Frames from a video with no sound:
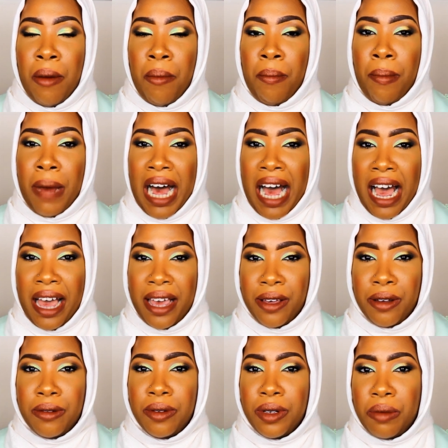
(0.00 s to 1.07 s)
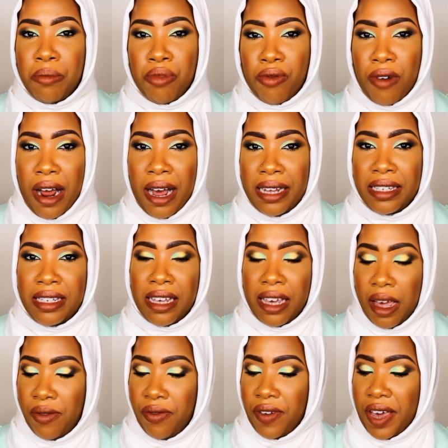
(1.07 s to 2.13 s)
mild
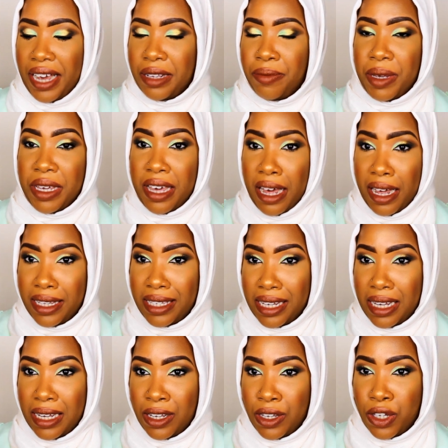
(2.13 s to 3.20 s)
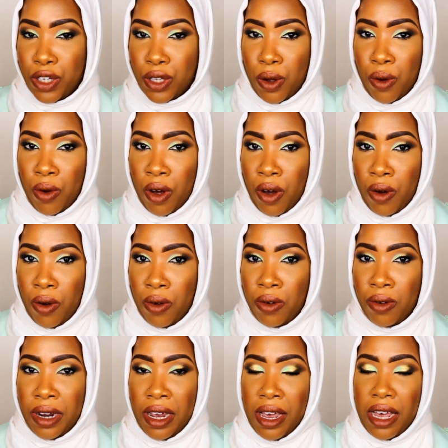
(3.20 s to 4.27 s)
bronzing effect because it is so
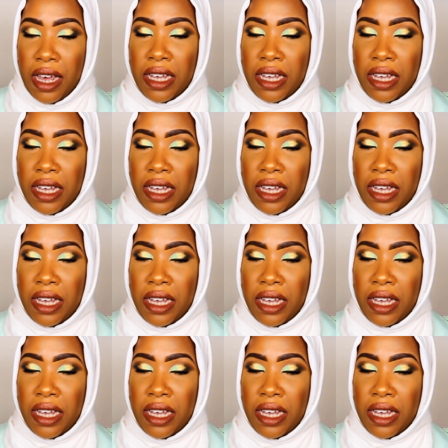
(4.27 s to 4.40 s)
gold.